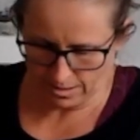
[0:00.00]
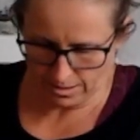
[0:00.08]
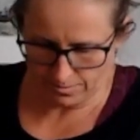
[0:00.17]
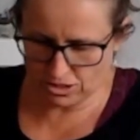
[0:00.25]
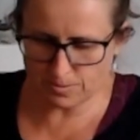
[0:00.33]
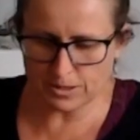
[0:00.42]

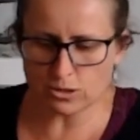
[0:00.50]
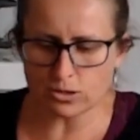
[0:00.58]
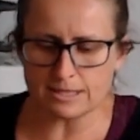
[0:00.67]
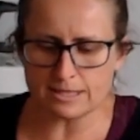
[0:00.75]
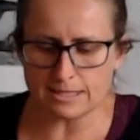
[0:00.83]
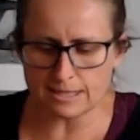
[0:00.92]
just
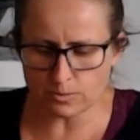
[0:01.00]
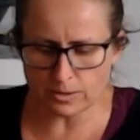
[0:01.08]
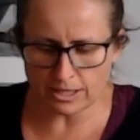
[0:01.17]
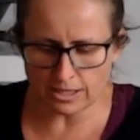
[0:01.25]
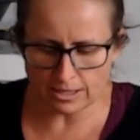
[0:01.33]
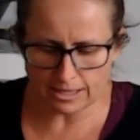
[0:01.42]
because this
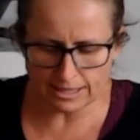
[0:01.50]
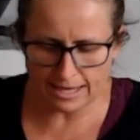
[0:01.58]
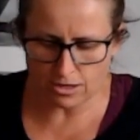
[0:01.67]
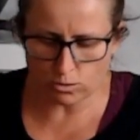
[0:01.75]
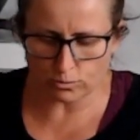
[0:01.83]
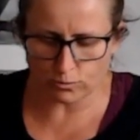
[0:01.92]
one that they
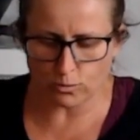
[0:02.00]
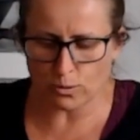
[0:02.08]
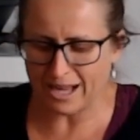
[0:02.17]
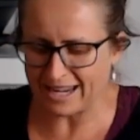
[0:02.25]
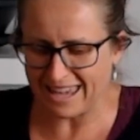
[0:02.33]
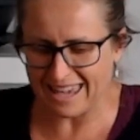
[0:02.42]
called for
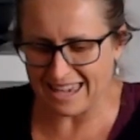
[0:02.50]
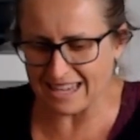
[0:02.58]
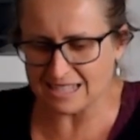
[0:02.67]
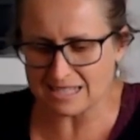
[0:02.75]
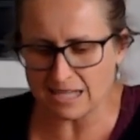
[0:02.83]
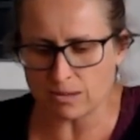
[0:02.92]
had
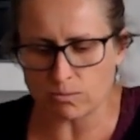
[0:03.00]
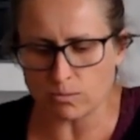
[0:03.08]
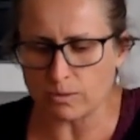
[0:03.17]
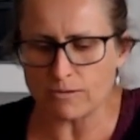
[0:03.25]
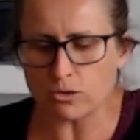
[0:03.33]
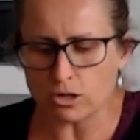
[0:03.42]
eggs and
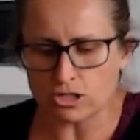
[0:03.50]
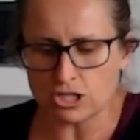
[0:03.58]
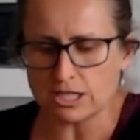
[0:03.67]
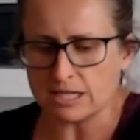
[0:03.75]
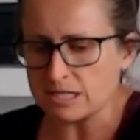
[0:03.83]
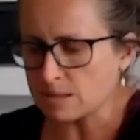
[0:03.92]
we've got
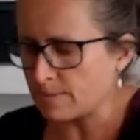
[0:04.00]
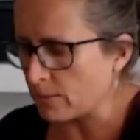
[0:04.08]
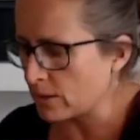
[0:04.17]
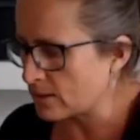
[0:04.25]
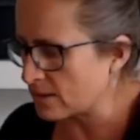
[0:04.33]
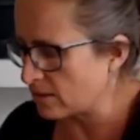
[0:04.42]
chickens, but we
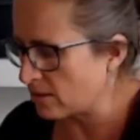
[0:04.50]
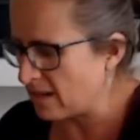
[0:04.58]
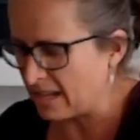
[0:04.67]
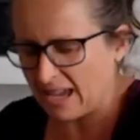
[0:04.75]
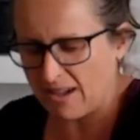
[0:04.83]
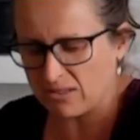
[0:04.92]
also
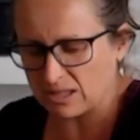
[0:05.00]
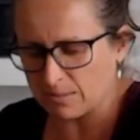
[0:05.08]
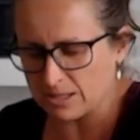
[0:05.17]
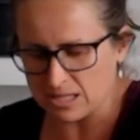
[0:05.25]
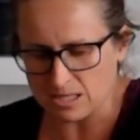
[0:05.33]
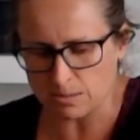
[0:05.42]
kind of have a
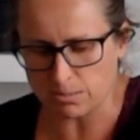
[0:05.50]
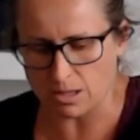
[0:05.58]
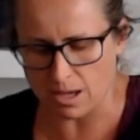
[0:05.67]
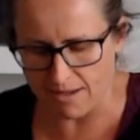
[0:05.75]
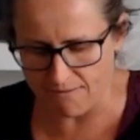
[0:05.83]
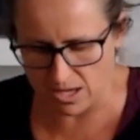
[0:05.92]
limited
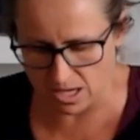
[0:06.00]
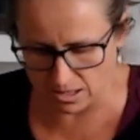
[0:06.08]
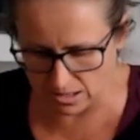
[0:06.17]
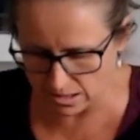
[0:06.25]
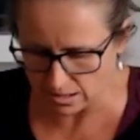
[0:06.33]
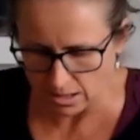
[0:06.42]
supply of
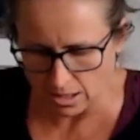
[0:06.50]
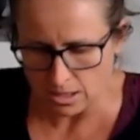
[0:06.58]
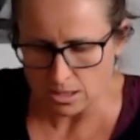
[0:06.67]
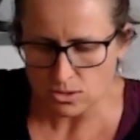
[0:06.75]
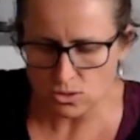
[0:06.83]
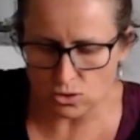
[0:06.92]
eggs.
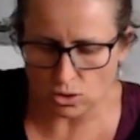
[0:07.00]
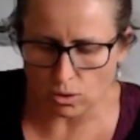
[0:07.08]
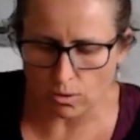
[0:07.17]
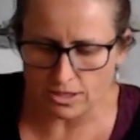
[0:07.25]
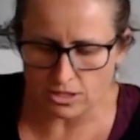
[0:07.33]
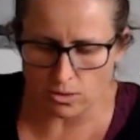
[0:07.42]
So
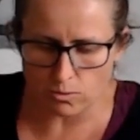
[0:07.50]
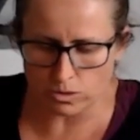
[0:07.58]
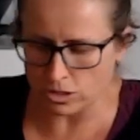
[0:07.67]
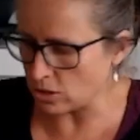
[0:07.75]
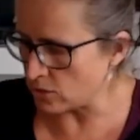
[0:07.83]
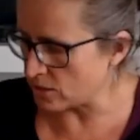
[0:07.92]
I don't want
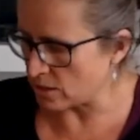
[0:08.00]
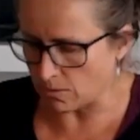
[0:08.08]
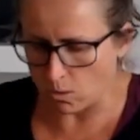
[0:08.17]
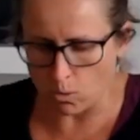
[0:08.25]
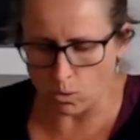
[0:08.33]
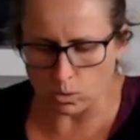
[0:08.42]
to use them
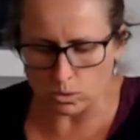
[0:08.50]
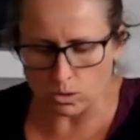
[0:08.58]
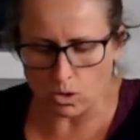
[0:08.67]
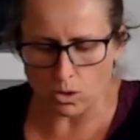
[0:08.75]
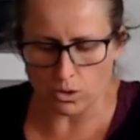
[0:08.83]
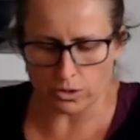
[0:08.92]
all
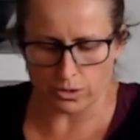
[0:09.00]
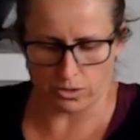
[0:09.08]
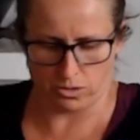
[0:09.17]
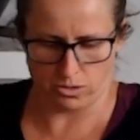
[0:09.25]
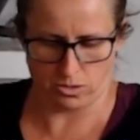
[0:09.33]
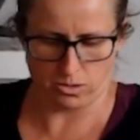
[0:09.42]
on
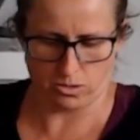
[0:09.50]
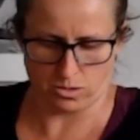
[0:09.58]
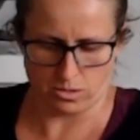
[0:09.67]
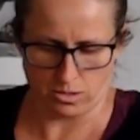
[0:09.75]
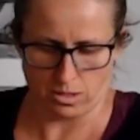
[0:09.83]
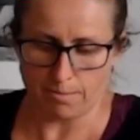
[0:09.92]

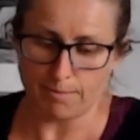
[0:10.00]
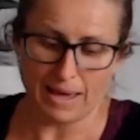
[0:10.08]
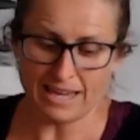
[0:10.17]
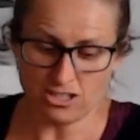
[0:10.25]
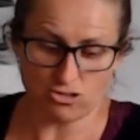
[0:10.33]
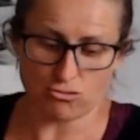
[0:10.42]

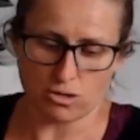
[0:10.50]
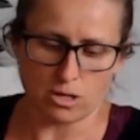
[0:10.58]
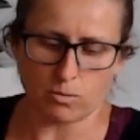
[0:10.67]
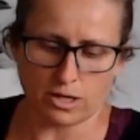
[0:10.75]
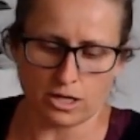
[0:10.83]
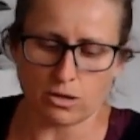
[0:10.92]
pastry
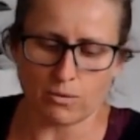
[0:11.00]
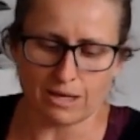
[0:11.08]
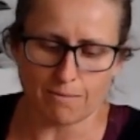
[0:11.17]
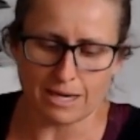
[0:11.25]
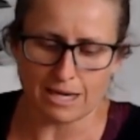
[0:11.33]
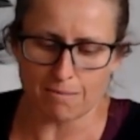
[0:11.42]
when I know I
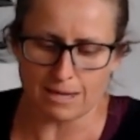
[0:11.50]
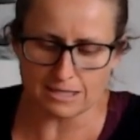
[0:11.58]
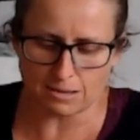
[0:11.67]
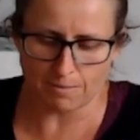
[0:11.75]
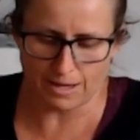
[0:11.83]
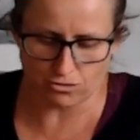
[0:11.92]
can make
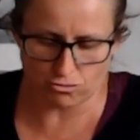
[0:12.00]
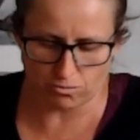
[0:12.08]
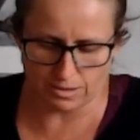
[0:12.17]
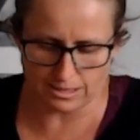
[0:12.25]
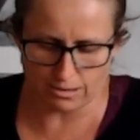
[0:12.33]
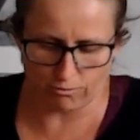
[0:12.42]
amazing pastry
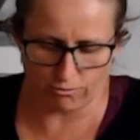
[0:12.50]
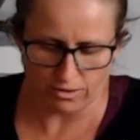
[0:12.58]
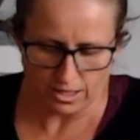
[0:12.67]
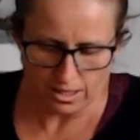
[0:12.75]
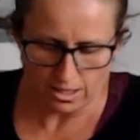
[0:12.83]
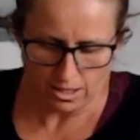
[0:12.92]
myself.
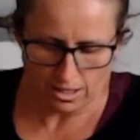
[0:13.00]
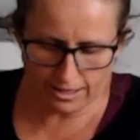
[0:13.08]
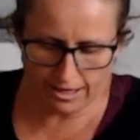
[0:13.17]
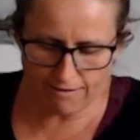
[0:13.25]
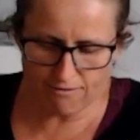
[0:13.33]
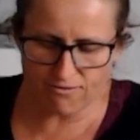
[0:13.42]

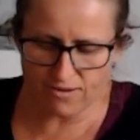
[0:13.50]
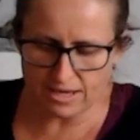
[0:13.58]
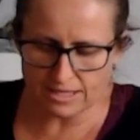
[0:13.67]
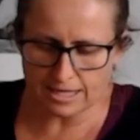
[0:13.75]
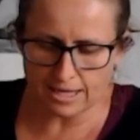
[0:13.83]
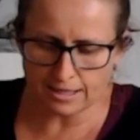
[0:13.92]
Okay,
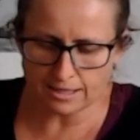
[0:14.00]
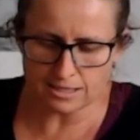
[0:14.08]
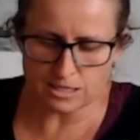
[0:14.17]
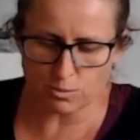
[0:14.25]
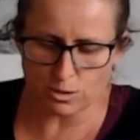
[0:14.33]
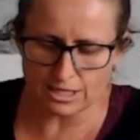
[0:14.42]
feta,
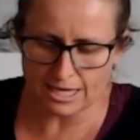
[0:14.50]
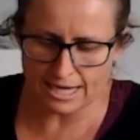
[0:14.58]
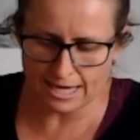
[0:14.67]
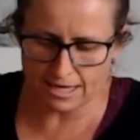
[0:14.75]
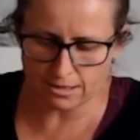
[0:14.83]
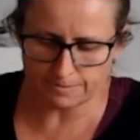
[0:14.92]
spread that
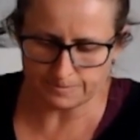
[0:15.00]
out.